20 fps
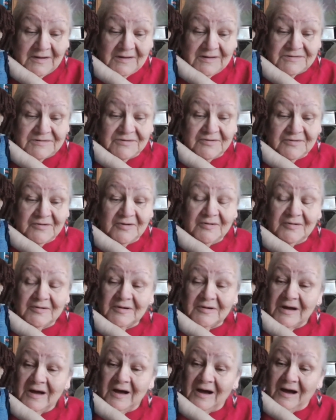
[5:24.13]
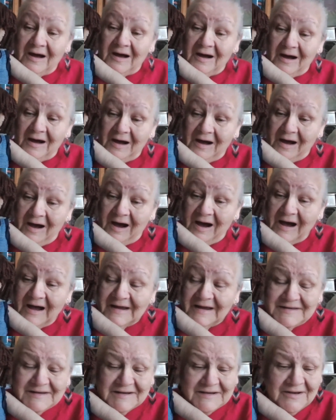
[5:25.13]
So I
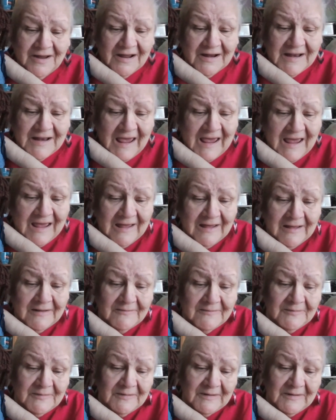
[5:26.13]
did not have